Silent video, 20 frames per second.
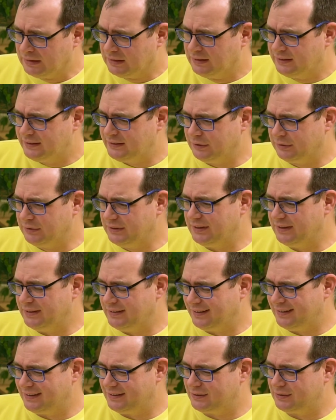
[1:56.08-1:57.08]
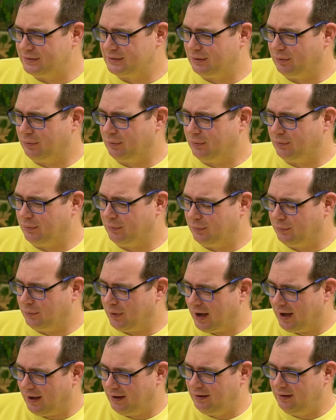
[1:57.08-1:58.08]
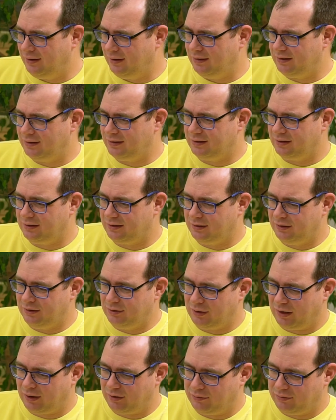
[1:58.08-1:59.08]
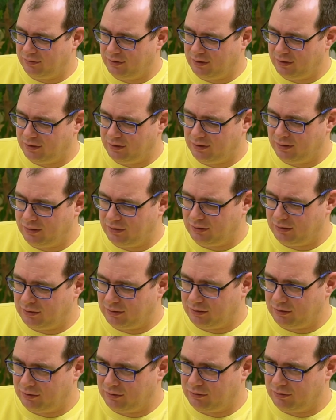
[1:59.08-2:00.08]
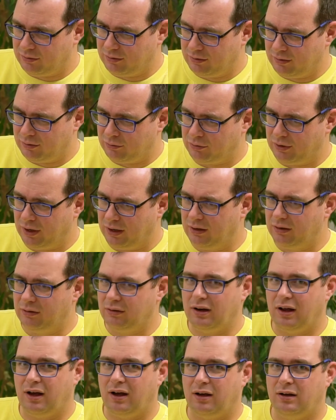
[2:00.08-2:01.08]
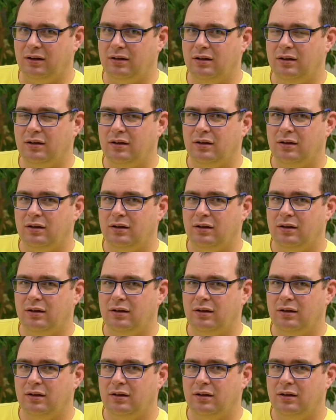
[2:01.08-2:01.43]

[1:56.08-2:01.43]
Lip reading: So that's why you have a regular